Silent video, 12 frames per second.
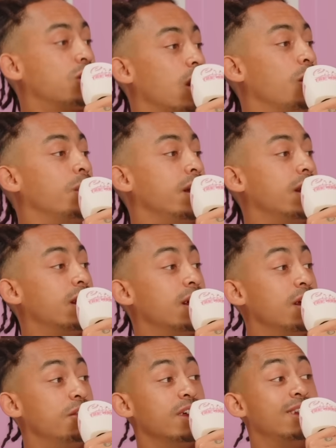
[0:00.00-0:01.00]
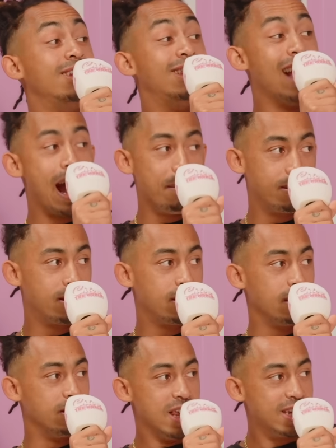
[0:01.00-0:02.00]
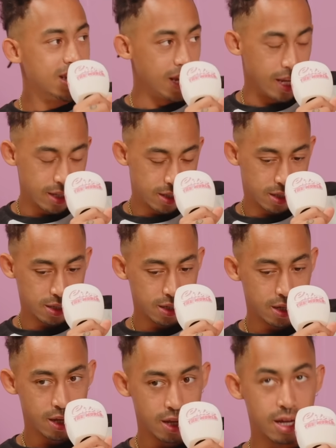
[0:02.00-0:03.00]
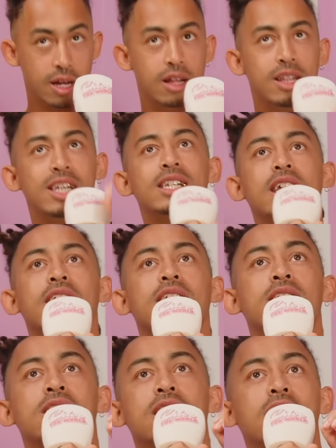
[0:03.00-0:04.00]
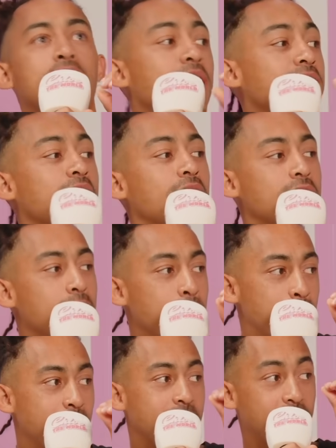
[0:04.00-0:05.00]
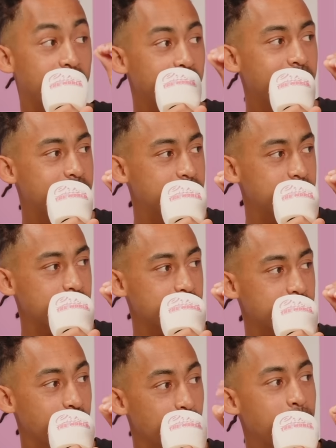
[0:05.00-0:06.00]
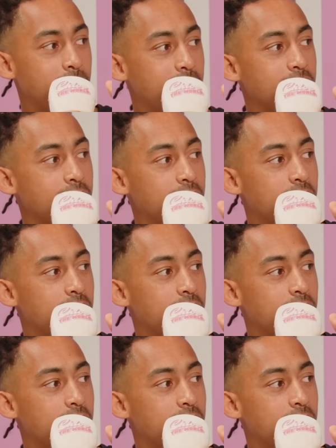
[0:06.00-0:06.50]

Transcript: Chloe, the depth this is... This is an Olympic X for me.